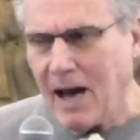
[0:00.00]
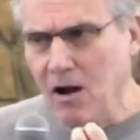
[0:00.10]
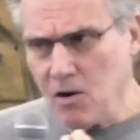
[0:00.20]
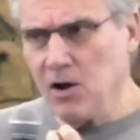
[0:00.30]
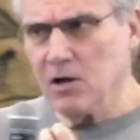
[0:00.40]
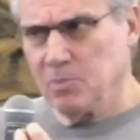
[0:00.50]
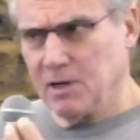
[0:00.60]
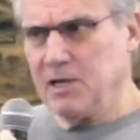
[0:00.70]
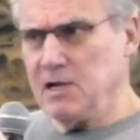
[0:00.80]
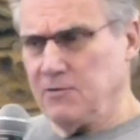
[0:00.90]
Our
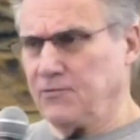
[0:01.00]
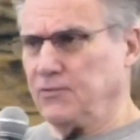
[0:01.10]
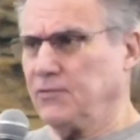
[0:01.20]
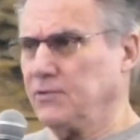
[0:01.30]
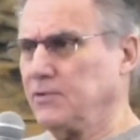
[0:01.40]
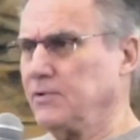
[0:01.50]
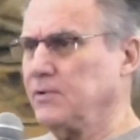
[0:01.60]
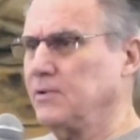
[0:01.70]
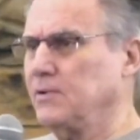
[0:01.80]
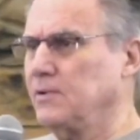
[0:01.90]
unbelief
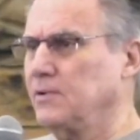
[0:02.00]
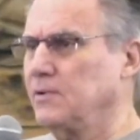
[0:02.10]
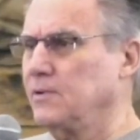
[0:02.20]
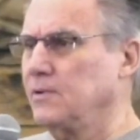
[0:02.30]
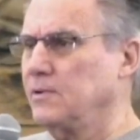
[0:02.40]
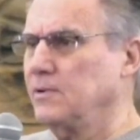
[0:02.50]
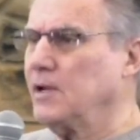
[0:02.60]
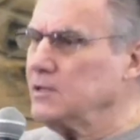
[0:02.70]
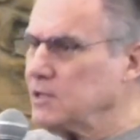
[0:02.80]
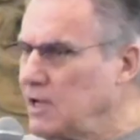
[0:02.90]

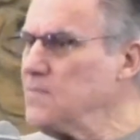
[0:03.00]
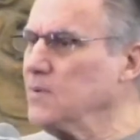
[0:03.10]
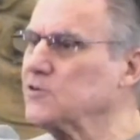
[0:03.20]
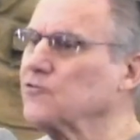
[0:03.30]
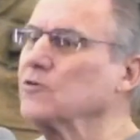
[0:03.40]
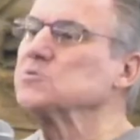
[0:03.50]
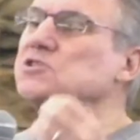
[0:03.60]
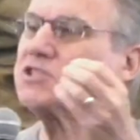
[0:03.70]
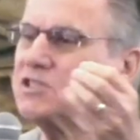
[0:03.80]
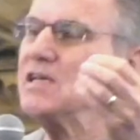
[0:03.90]
can keep us from
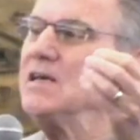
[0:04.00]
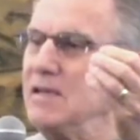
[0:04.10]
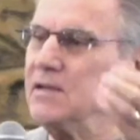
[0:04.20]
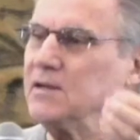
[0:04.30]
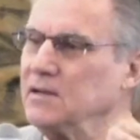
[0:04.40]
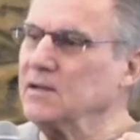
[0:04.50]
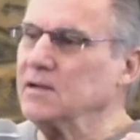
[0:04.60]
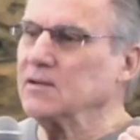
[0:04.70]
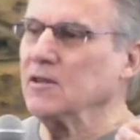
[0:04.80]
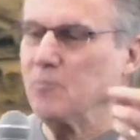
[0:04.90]

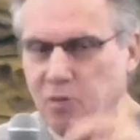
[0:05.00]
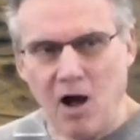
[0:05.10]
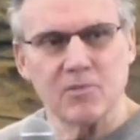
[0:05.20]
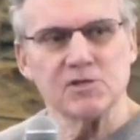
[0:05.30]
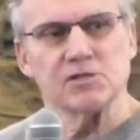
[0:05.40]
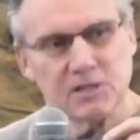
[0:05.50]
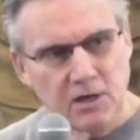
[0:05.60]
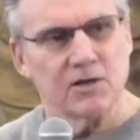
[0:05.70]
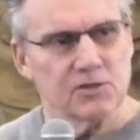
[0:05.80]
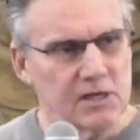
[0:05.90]
seeing the promise
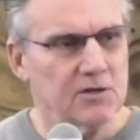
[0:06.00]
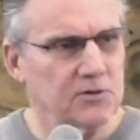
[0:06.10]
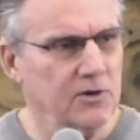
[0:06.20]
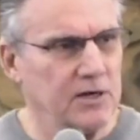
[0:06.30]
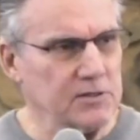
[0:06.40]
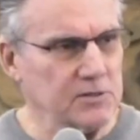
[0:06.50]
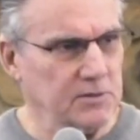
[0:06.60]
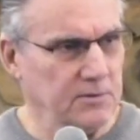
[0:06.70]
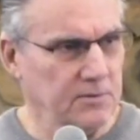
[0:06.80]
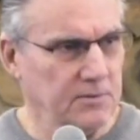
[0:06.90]
that God said to
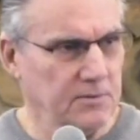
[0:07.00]
us.